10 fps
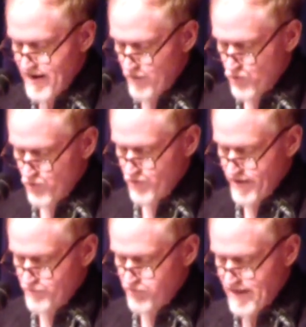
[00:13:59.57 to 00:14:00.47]

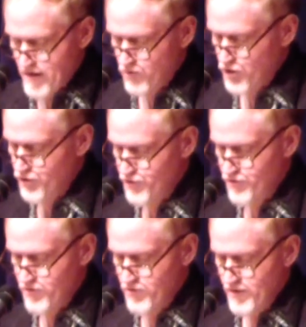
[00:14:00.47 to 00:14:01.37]
harrowed and plowed
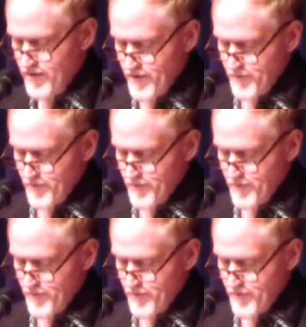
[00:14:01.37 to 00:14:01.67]
under,